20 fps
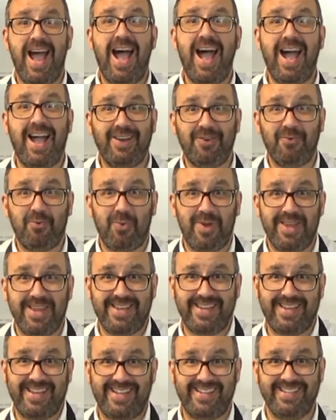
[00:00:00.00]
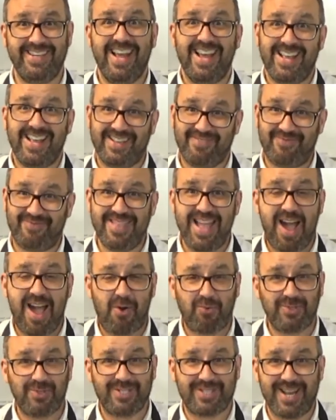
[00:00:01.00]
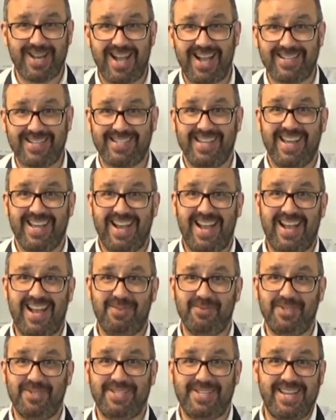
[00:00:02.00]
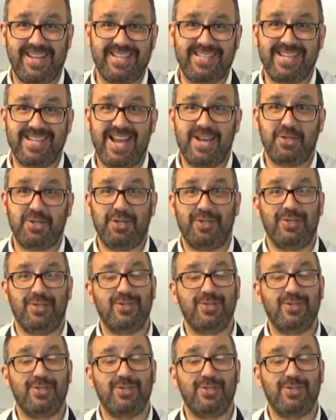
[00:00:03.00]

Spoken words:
and we can now start today's session.